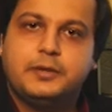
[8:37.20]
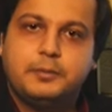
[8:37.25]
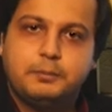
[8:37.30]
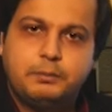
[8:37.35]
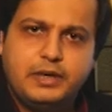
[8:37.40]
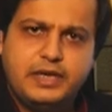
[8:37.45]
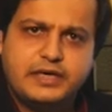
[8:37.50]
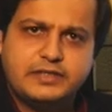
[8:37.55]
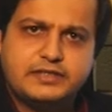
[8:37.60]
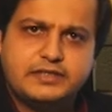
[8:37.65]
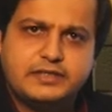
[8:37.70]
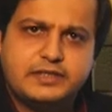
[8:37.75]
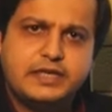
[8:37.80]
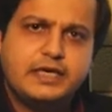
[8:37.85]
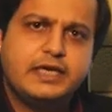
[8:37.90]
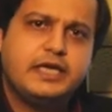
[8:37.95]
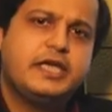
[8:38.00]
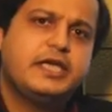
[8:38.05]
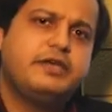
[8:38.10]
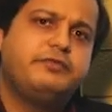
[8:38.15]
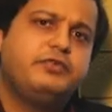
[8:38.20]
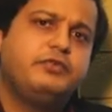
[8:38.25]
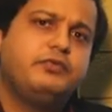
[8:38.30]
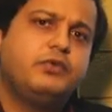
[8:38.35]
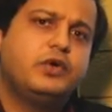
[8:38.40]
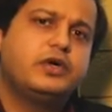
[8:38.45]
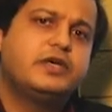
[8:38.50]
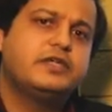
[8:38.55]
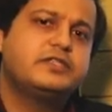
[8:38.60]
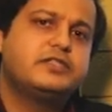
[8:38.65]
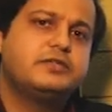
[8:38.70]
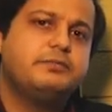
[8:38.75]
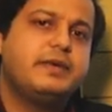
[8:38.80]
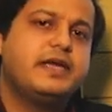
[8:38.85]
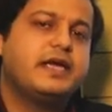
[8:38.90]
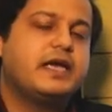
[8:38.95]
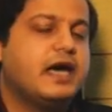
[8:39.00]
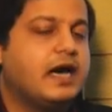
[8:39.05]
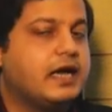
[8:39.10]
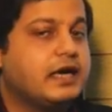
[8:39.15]
Plus, if you want us to
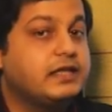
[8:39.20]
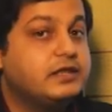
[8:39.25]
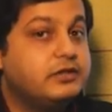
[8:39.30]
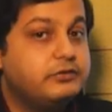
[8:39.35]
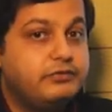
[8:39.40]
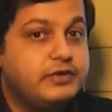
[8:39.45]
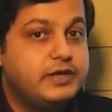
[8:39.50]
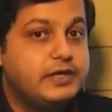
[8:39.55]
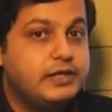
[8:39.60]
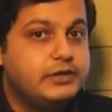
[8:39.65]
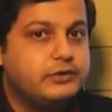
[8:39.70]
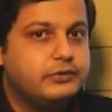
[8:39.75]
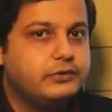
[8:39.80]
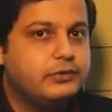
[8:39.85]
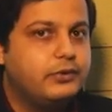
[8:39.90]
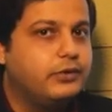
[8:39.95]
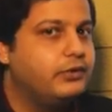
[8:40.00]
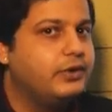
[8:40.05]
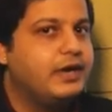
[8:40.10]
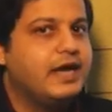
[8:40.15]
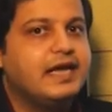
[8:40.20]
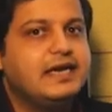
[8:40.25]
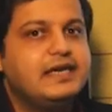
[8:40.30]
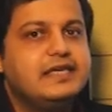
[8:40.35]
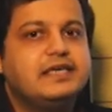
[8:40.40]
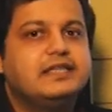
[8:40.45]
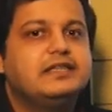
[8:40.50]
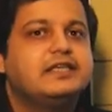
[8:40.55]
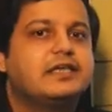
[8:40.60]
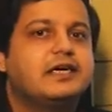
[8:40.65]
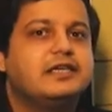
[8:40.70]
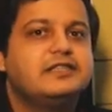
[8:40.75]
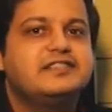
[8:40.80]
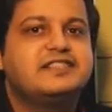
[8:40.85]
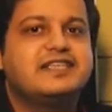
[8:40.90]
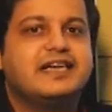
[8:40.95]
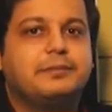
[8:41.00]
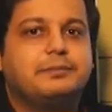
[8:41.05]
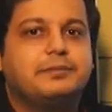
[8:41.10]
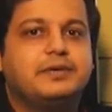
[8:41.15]
make another video on any other
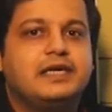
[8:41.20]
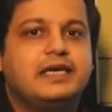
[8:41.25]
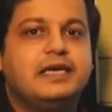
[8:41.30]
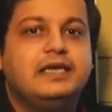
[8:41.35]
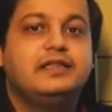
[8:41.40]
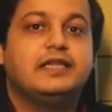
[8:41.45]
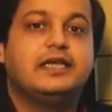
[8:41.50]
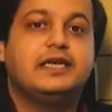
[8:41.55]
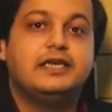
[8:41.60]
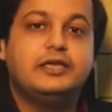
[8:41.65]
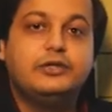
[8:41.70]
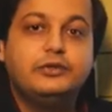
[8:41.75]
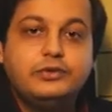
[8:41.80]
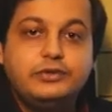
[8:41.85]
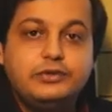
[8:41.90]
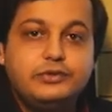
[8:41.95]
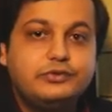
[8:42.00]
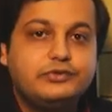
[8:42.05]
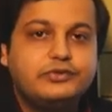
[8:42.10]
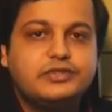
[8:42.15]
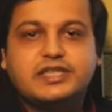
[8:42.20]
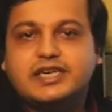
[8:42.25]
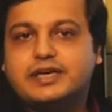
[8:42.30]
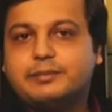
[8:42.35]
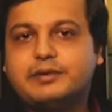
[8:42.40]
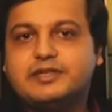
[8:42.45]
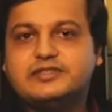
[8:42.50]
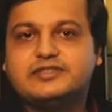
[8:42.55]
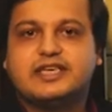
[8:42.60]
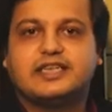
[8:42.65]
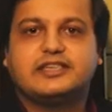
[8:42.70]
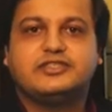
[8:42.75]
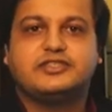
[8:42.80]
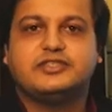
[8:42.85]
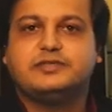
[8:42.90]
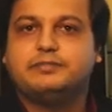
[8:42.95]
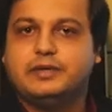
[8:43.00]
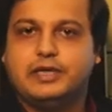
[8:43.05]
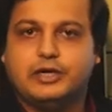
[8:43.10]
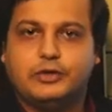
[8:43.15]
concept, then do use the comment
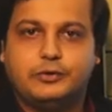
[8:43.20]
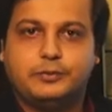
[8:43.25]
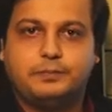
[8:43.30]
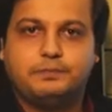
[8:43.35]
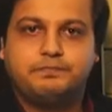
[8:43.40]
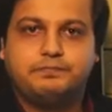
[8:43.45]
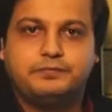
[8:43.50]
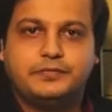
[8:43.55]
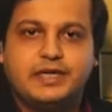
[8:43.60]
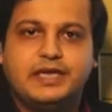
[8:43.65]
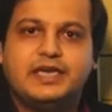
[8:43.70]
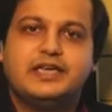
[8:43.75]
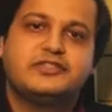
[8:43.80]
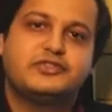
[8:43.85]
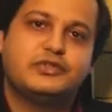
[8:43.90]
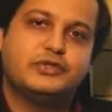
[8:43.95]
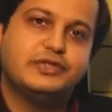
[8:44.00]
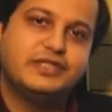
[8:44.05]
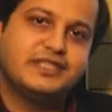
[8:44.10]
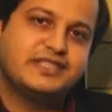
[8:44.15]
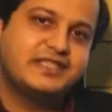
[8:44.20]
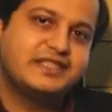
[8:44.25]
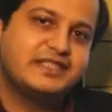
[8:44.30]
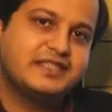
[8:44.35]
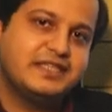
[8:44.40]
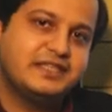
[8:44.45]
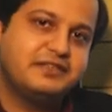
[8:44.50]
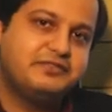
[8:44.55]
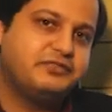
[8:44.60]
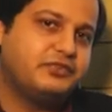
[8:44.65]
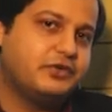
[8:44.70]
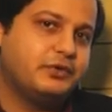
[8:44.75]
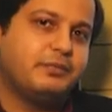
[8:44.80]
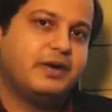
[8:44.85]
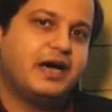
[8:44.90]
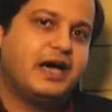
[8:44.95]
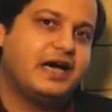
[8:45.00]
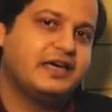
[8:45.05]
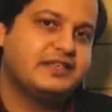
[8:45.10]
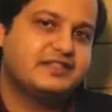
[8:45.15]
section below. So this is it from
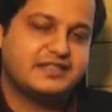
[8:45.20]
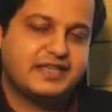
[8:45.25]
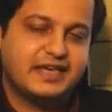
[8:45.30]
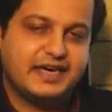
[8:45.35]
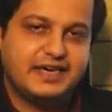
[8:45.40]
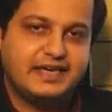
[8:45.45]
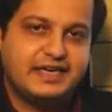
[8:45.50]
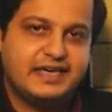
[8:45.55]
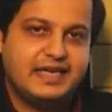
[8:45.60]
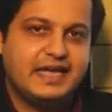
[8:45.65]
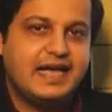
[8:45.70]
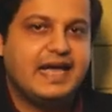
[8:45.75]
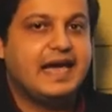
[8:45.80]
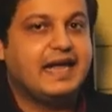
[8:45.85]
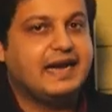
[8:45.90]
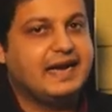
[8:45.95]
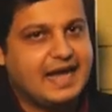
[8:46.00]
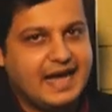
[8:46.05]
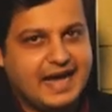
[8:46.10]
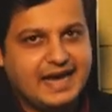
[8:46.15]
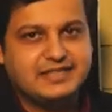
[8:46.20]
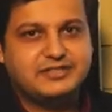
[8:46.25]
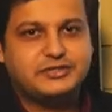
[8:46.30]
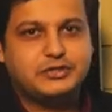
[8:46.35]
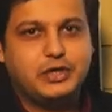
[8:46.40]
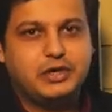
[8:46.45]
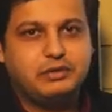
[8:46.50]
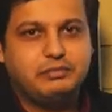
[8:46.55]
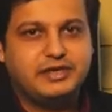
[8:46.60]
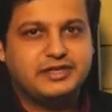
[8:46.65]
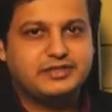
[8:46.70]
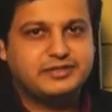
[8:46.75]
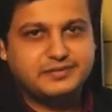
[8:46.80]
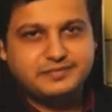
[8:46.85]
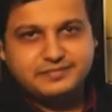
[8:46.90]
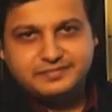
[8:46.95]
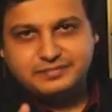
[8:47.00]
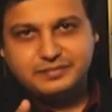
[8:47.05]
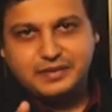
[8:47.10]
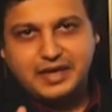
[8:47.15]
our side, and as always,
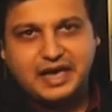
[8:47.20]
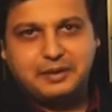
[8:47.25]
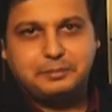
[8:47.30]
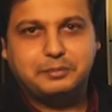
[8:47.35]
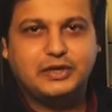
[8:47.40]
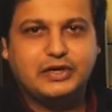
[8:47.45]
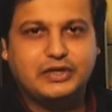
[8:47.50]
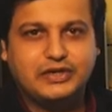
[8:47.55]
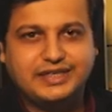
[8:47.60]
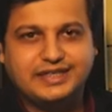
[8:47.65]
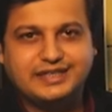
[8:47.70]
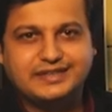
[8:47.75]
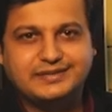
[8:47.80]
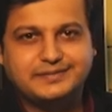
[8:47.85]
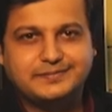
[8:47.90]
happy learning.